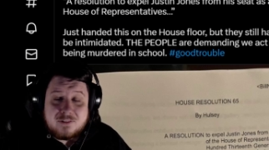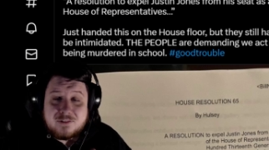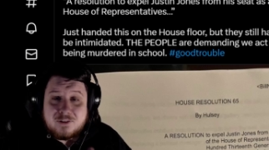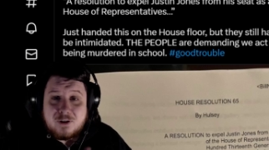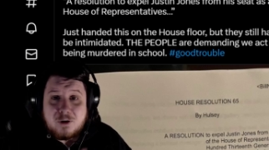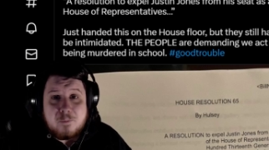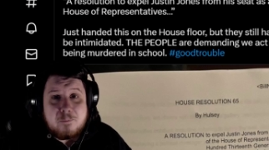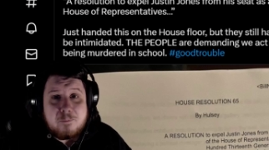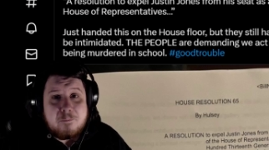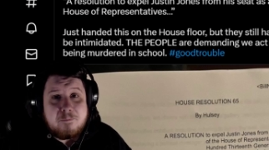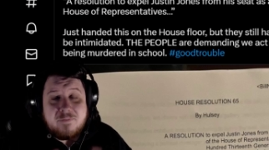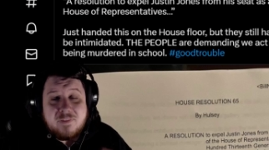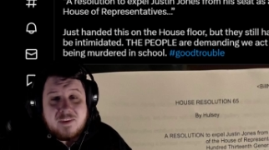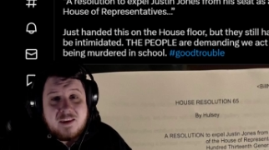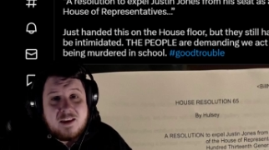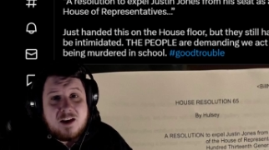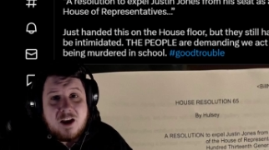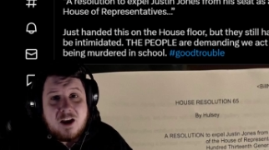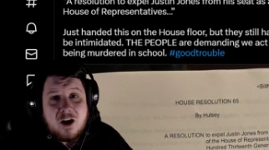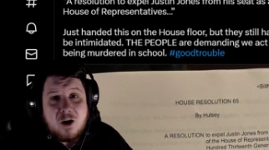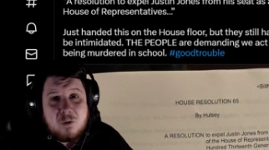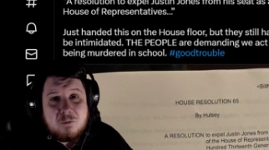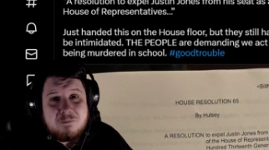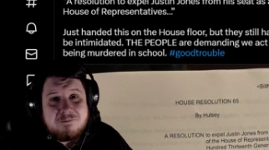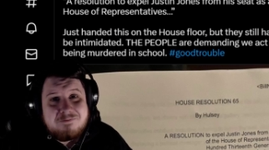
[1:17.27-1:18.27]
So, you
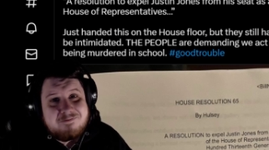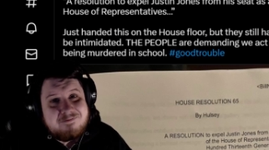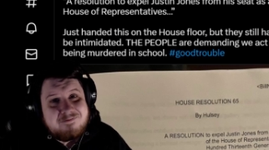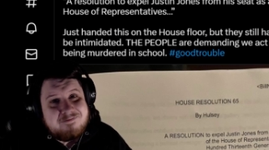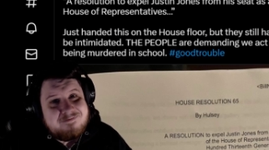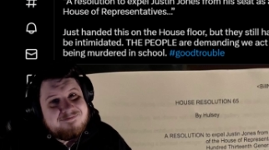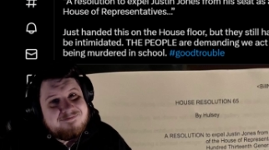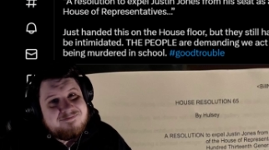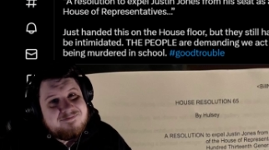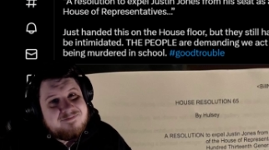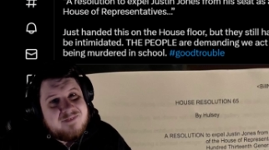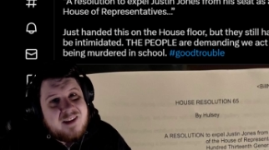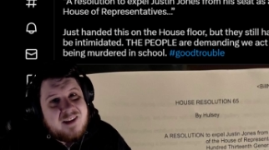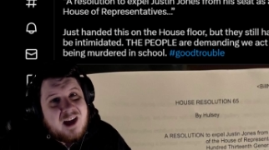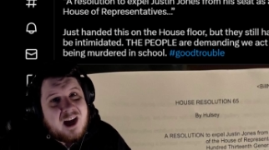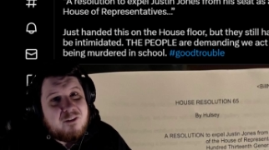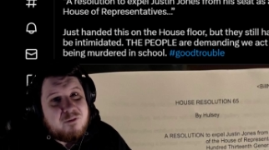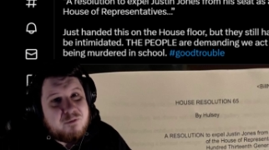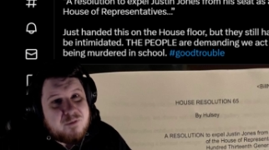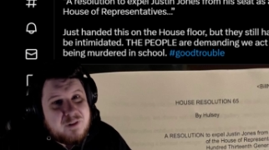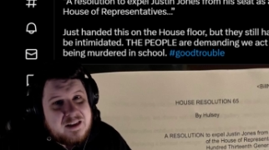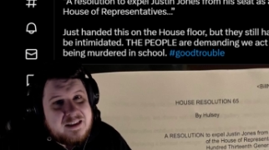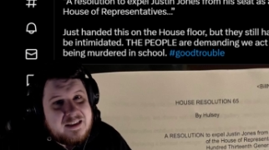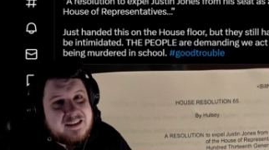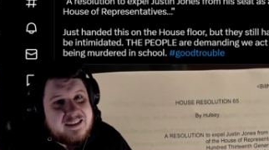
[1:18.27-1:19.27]
know,
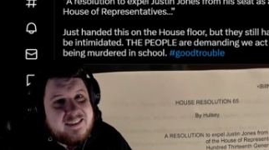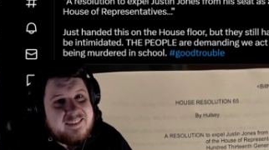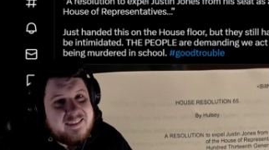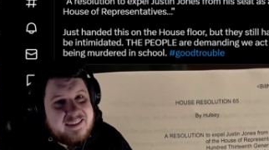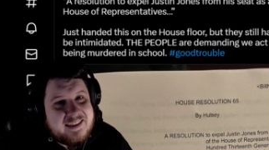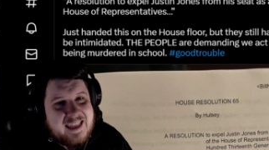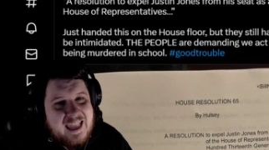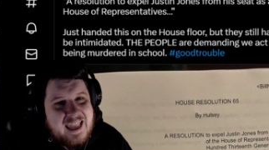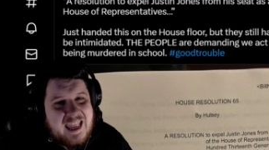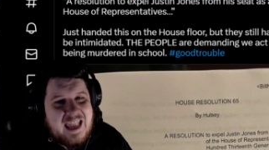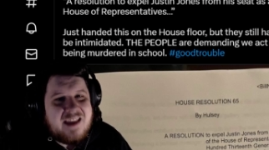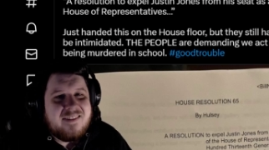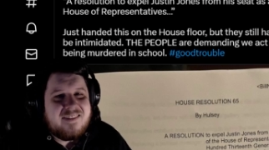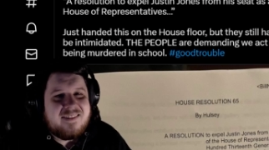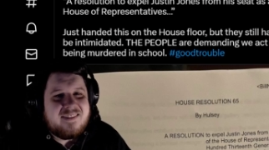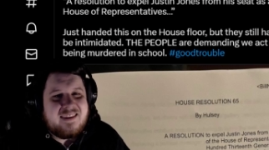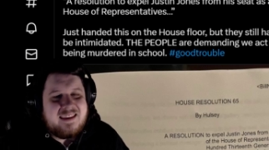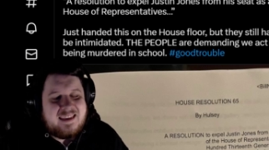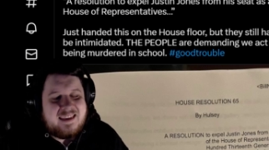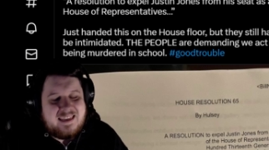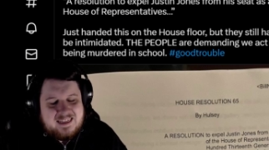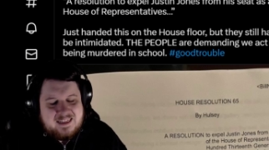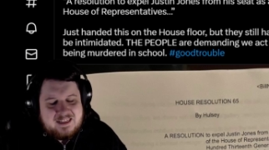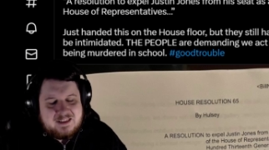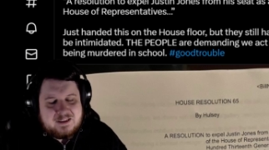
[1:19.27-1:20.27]
not really the case
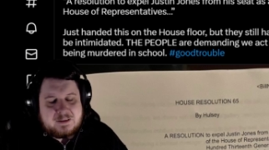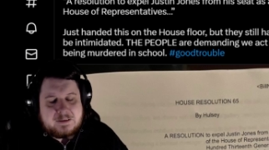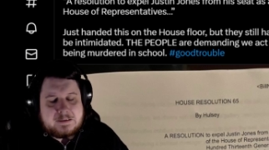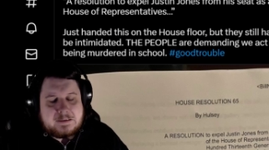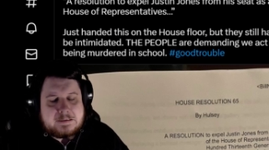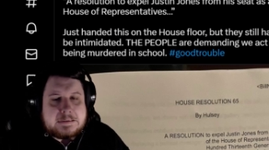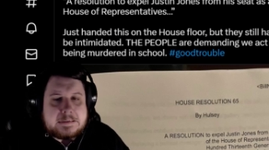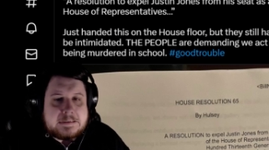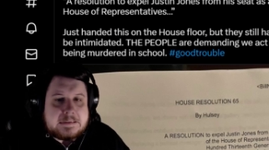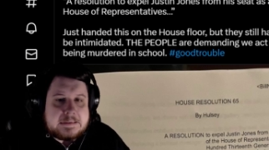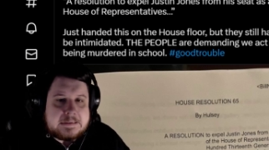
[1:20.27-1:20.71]
here.